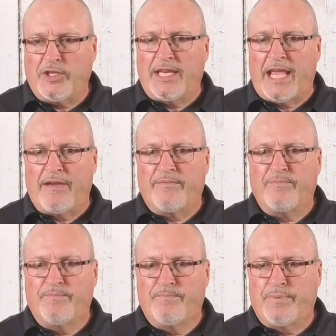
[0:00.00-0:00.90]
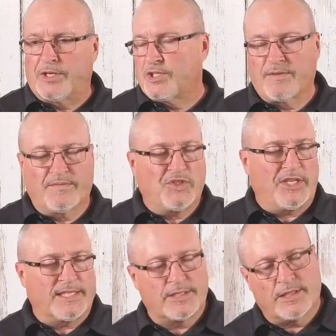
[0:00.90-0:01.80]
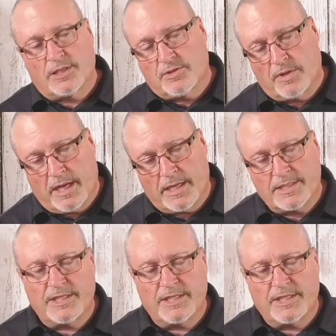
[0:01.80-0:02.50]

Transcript: you'd have pictures of Jesus on the cross,